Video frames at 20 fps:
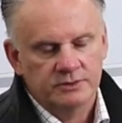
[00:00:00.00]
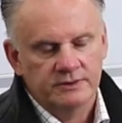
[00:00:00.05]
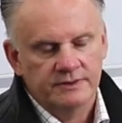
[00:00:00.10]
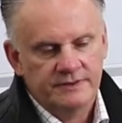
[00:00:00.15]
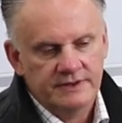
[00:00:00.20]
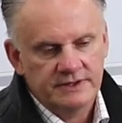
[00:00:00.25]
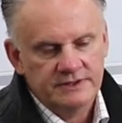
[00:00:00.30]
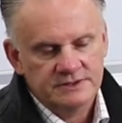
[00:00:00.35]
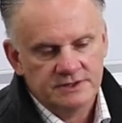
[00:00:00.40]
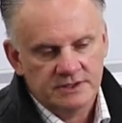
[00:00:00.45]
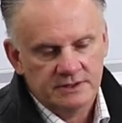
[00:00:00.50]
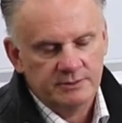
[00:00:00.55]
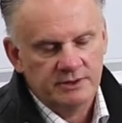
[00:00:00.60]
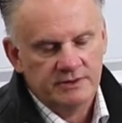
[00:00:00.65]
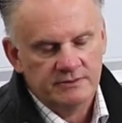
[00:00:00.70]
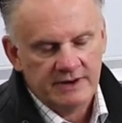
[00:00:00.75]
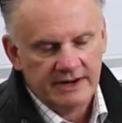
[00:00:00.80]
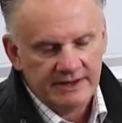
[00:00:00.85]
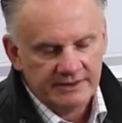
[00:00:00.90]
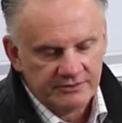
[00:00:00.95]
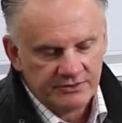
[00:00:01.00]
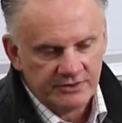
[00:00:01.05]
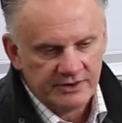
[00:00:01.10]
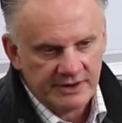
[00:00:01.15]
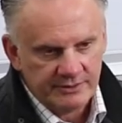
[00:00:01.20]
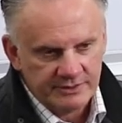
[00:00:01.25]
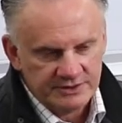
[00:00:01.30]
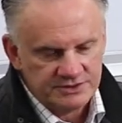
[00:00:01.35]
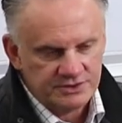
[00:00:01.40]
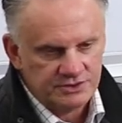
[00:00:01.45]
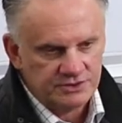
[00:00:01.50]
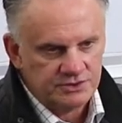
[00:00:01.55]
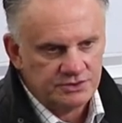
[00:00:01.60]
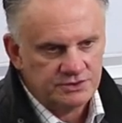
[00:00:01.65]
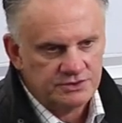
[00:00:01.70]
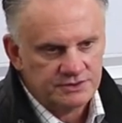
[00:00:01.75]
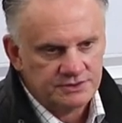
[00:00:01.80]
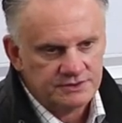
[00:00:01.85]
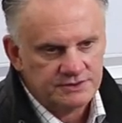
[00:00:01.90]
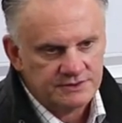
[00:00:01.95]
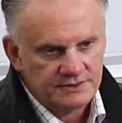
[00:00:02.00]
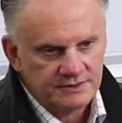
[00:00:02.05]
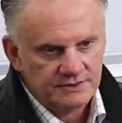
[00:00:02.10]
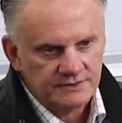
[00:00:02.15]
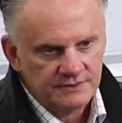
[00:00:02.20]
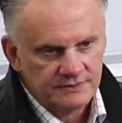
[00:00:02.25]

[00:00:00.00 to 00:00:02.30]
all the things that have been running through our institutions.